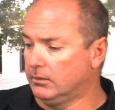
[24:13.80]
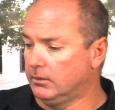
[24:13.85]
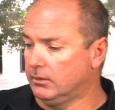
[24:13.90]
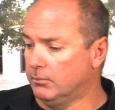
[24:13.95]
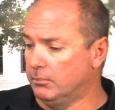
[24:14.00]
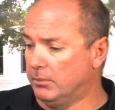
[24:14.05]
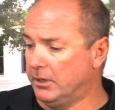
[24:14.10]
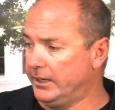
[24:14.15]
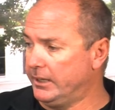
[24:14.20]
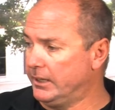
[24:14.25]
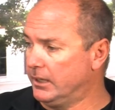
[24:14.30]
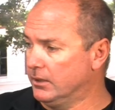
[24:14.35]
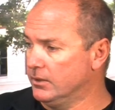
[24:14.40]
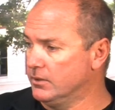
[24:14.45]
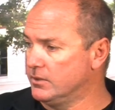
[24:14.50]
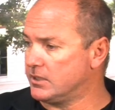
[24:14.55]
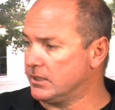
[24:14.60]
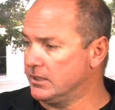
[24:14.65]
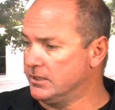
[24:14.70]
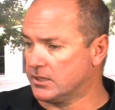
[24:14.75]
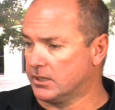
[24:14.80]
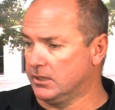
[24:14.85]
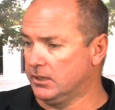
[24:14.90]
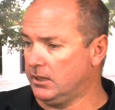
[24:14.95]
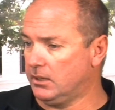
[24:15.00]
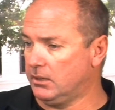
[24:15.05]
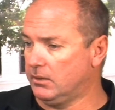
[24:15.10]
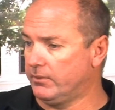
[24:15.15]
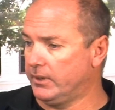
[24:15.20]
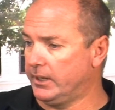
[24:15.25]
money is going to
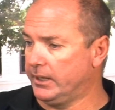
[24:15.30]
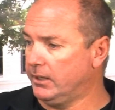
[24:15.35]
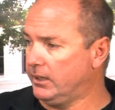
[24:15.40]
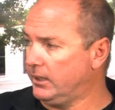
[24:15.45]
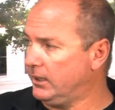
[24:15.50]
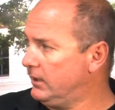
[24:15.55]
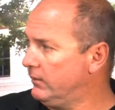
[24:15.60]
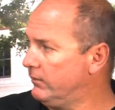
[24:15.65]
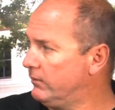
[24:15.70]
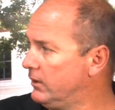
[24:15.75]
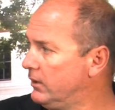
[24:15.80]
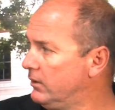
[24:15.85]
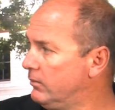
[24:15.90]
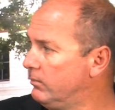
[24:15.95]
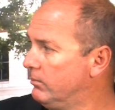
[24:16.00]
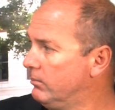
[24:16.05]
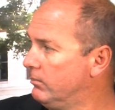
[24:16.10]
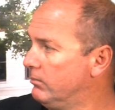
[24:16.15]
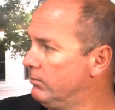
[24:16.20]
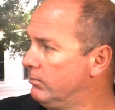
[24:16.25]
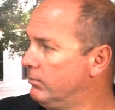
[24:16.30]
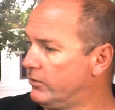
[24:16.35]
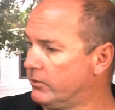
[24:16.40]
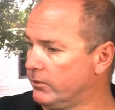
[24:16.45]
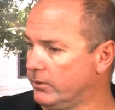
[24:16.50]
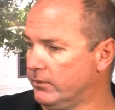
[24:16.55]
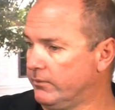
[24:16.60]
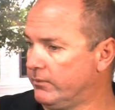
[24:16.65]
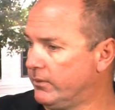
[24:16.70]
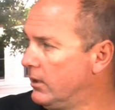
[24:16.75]
get divided evenly
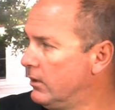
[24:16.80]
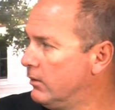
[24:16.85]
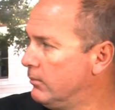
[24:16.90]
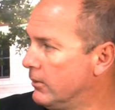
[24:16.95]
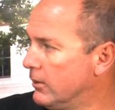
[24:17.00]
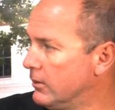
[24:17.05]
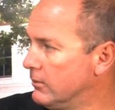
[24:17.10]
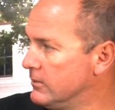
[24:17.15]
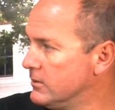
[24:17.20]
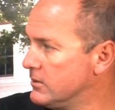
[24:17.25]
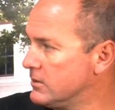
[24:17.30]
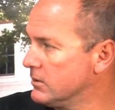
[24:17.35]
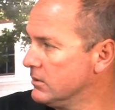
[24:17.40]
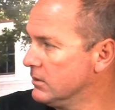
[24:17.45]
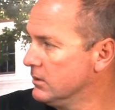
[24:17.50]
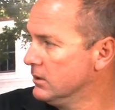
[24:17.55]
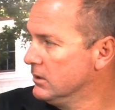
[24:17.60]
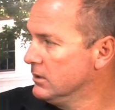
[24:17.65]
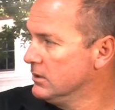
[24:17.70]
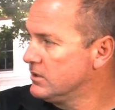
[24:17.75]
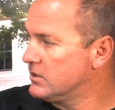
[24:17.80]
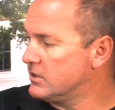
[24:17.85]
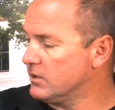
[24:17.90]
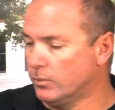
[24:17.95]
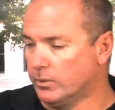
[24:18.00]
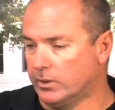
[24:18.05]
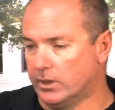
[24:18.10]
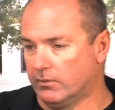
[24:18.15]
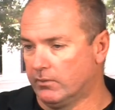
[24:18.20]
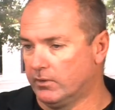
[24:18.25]
between the fire departments. So
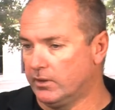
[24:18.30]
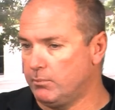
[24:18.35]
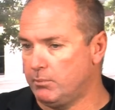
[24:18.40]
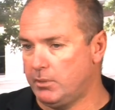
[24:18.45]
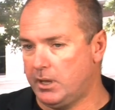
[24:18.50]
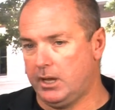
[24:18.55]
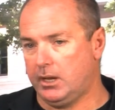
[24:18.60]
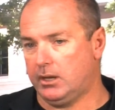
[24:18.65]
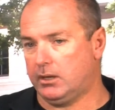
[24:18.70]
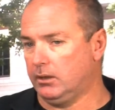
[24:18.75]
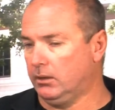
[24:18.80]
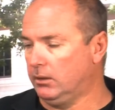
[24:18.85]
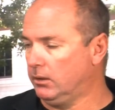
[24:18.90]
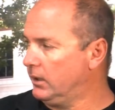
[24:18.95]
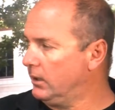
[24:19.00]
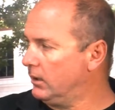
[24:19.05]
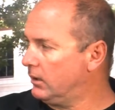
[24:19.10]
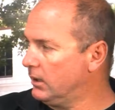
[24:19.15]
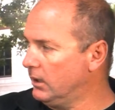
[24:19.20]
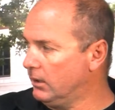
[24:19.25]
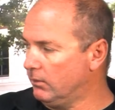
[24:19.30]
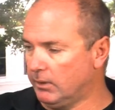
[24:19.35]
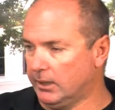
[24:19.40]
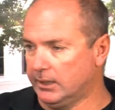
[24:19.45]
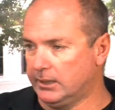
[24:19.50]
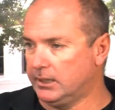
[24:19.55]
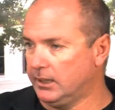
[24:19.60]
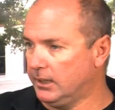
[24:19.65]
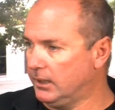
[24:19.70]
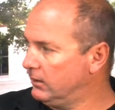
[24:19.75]
whatever they make, it'll get cut
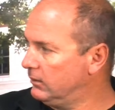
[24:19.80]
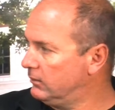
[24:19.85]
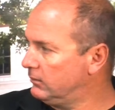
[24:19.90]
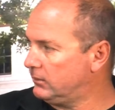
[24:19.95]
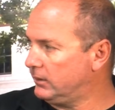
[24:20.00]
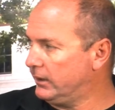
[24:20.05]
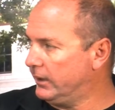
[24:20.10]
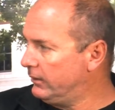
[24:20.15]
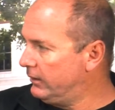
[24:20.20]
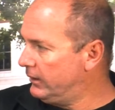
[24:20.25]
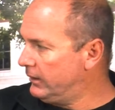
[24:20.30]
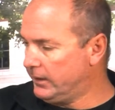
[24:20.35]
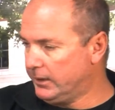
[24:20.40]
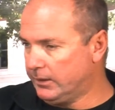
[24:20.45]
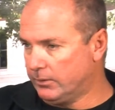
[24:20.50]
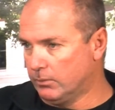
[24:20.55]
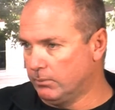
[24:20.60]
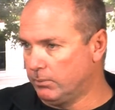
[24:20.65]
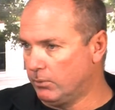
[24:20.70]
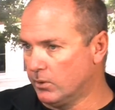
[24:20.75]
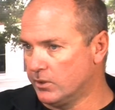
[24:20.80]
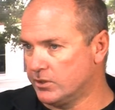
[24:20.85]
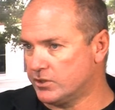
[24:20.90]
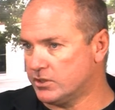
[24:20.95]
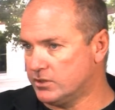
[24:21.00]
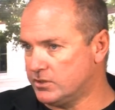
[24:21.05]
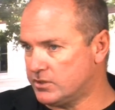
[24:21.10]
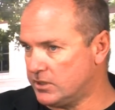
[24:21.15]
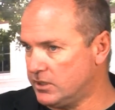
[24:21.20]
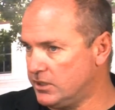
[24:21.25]
right down, you know, in equal
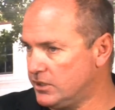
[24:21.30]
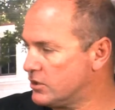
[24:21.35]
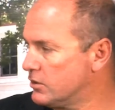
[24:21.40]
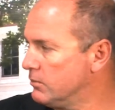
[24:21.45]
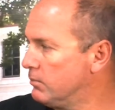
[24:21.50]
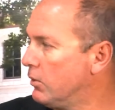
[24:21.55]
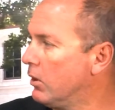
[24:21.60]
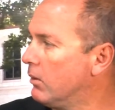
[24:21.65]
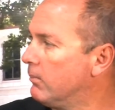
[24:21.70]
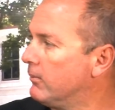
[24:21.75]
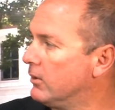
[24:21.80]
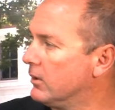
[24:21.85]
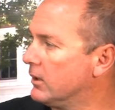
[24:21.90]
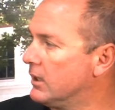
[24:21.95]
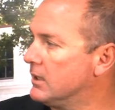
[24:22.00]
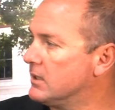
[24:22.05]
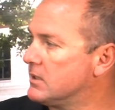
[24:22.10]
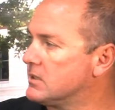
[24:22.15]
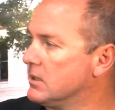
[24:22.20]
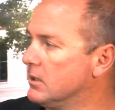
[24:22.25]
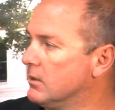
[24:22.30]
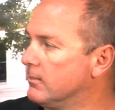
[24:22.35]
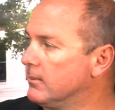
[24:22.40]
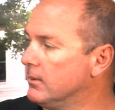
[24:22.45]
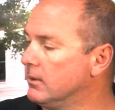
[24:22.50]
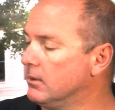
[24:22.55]
portions, and each department will get something.